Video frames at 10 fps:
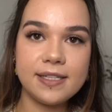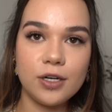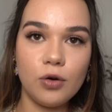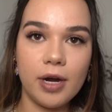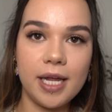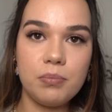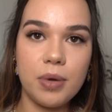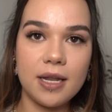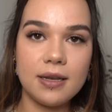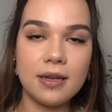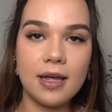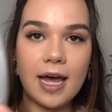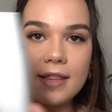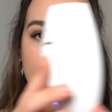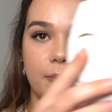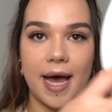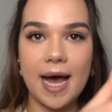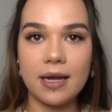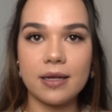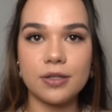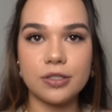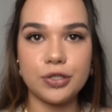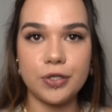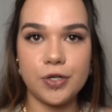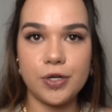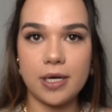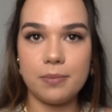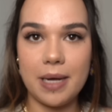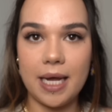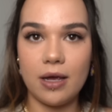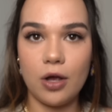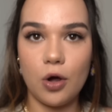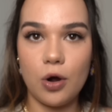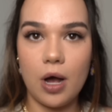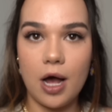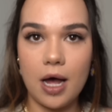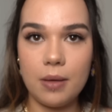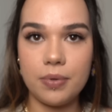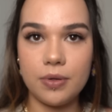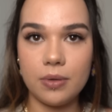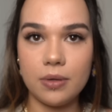the green button at the back to make it go up.